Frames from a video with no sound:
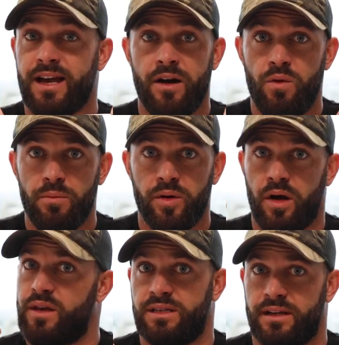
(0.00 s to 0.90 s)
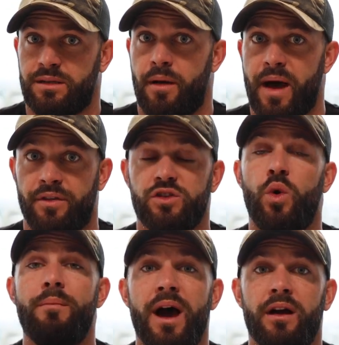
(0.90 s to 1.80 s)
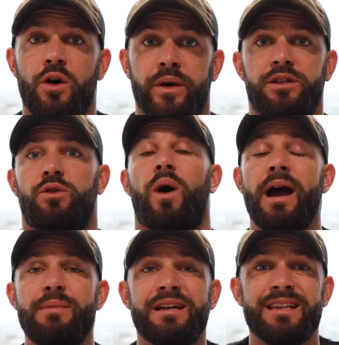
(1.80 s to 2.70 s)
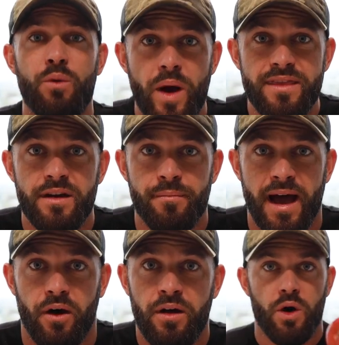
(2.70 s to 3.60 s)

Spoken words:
I don't wanna put all these nuts in my mouth, so I'm not going to. Why? Because I weighed them out.